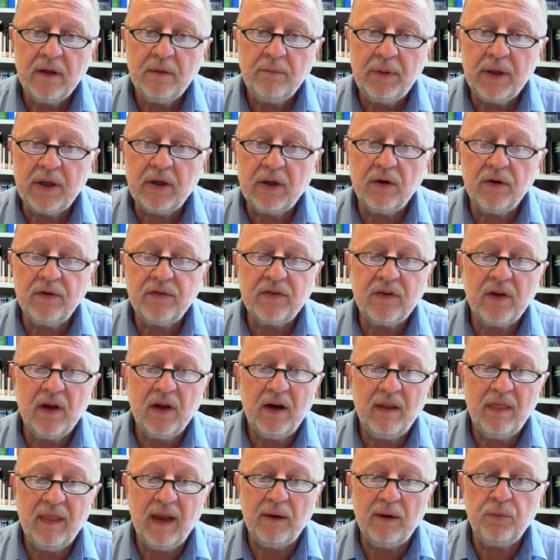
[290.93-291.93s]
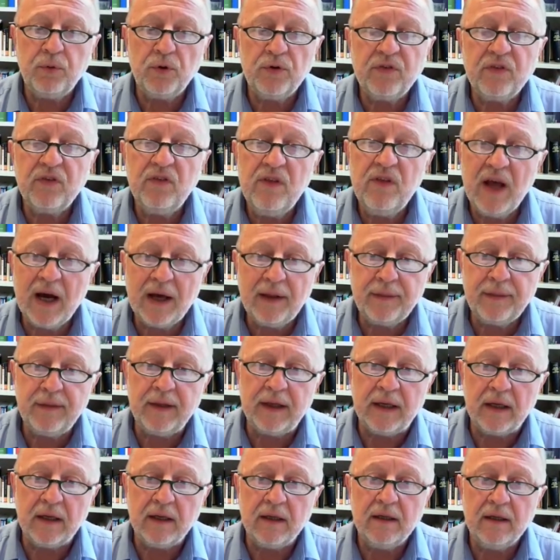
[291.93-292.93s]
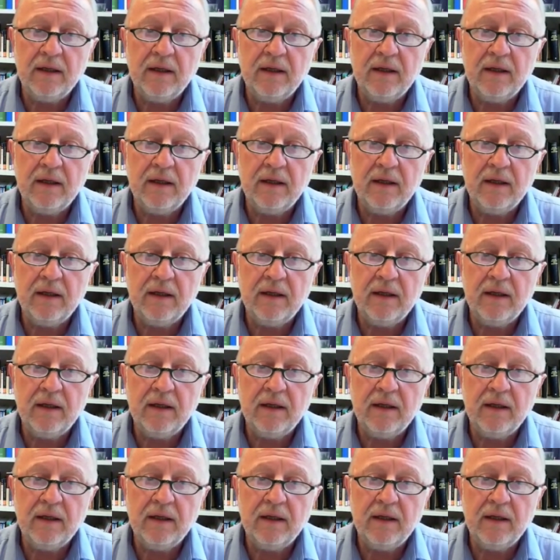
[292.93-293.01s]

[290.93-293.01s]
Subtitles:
because there was nothing